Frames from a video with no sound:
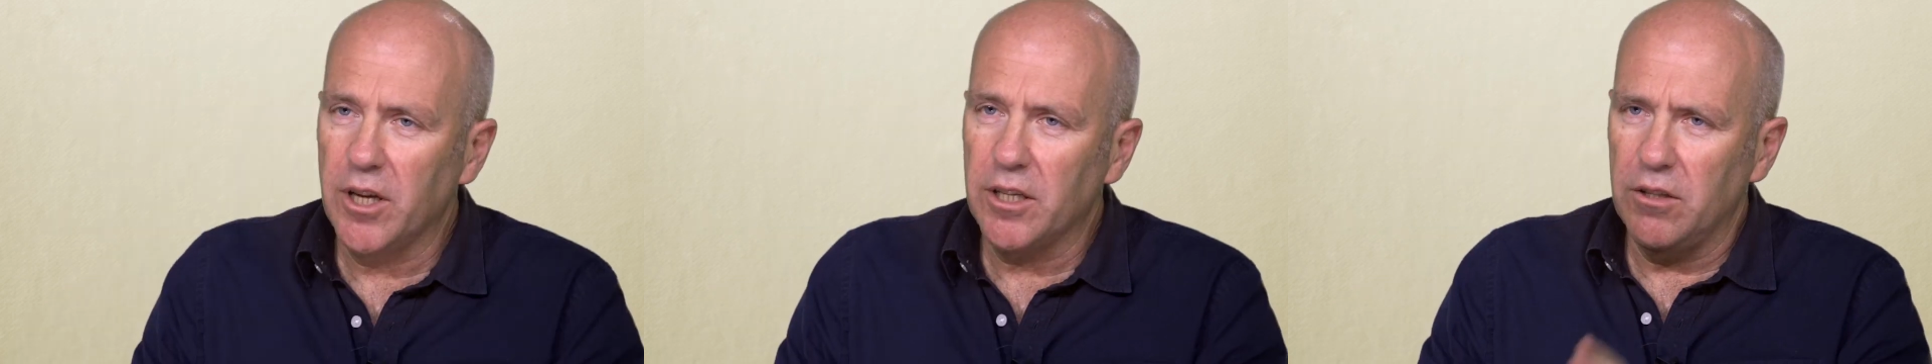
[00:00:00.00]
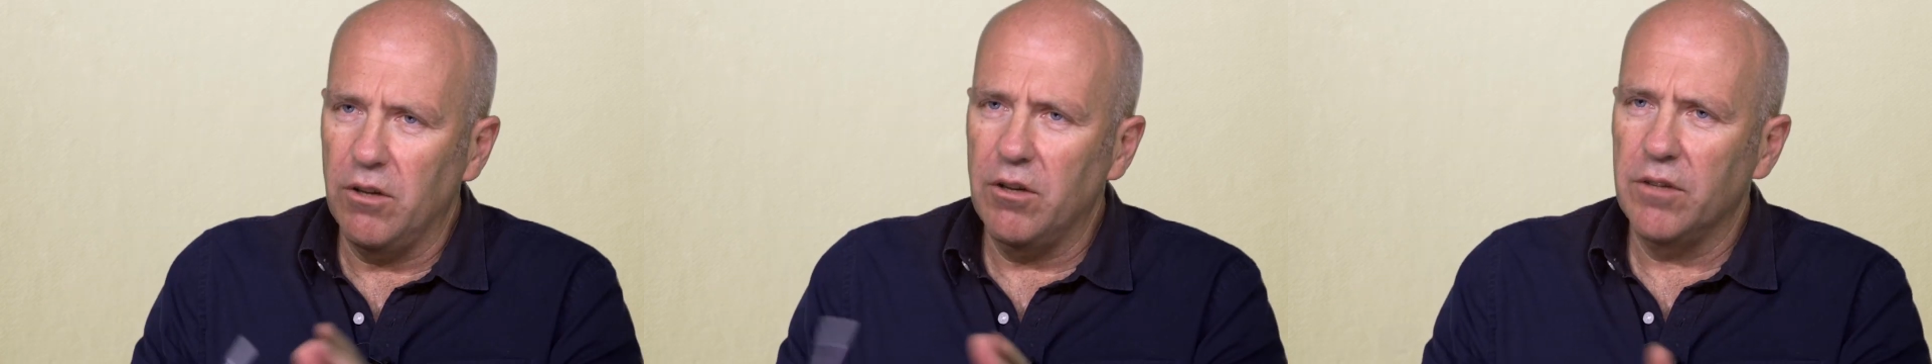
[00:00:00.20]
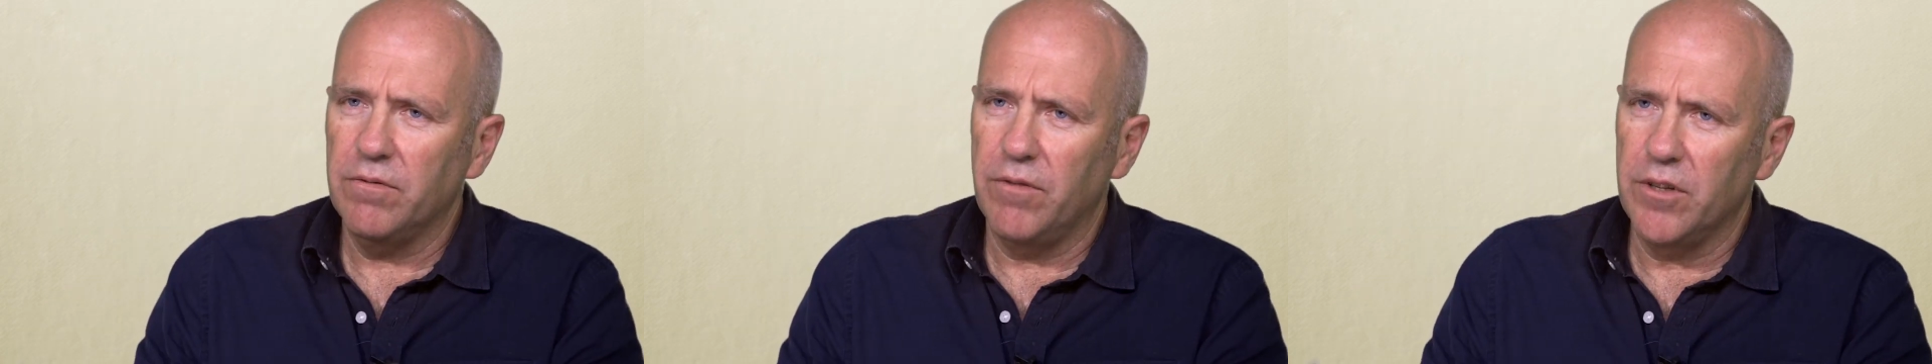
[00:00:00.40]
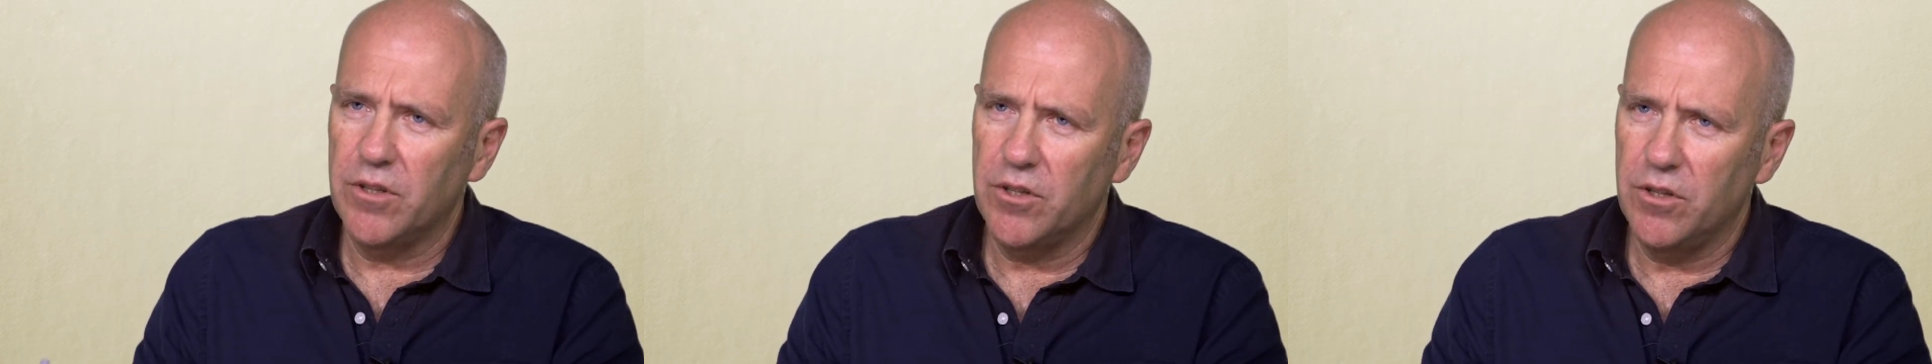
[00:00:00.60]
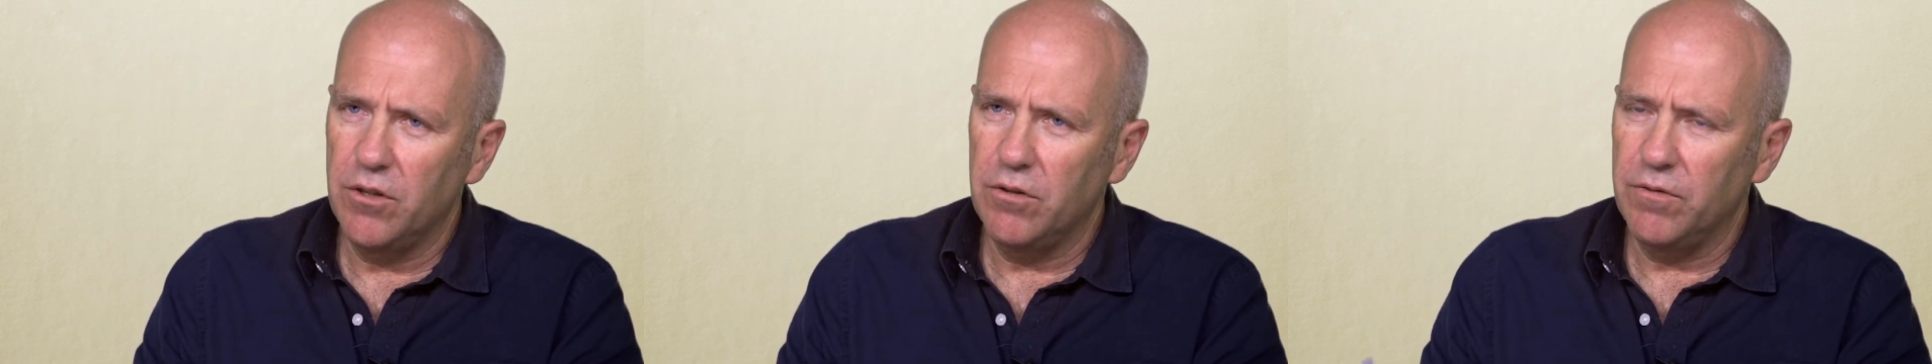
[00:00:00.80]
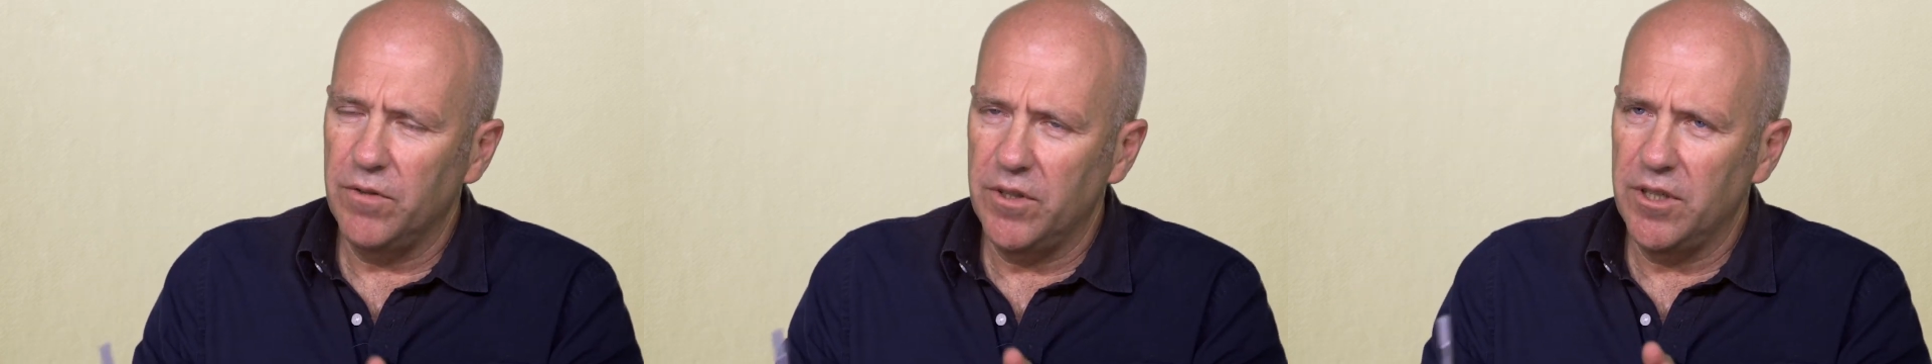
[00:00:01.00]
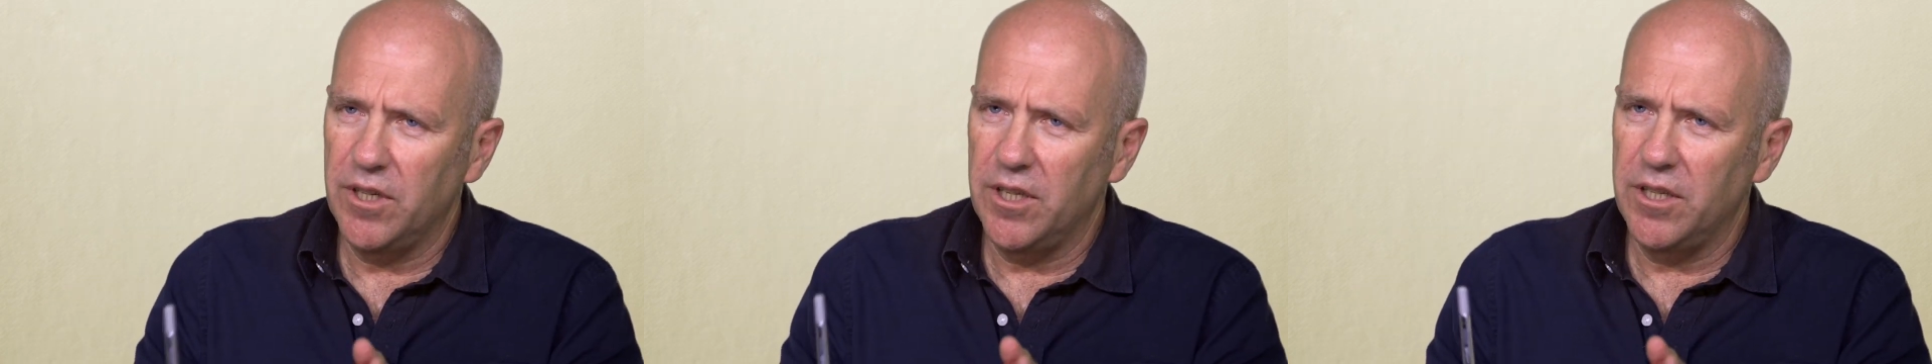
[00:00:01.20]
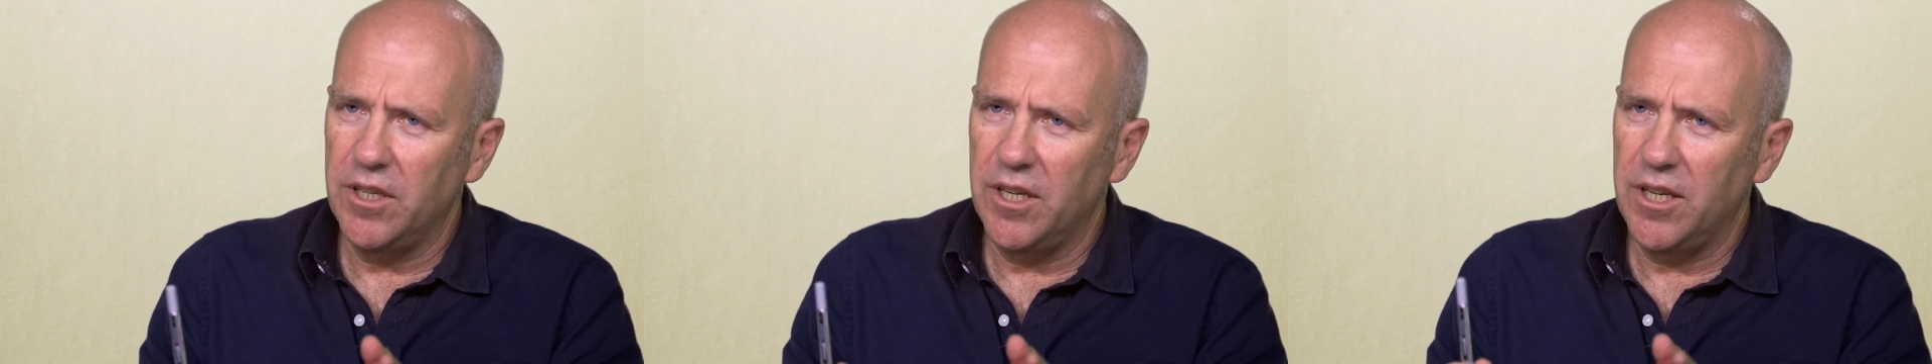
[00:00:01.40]
Like life itself,
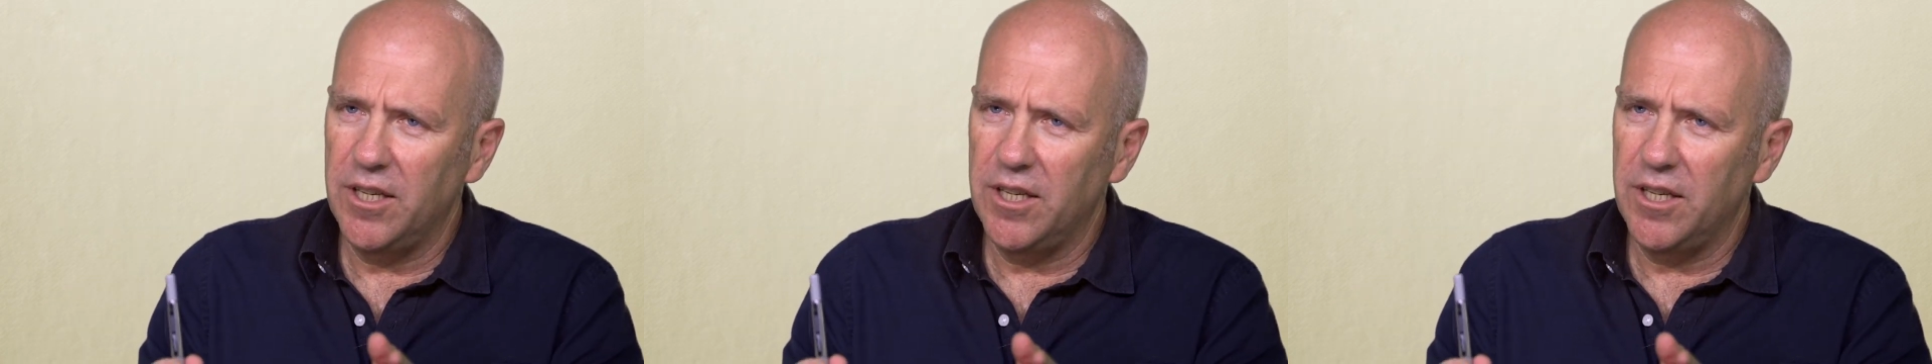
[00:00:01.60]
it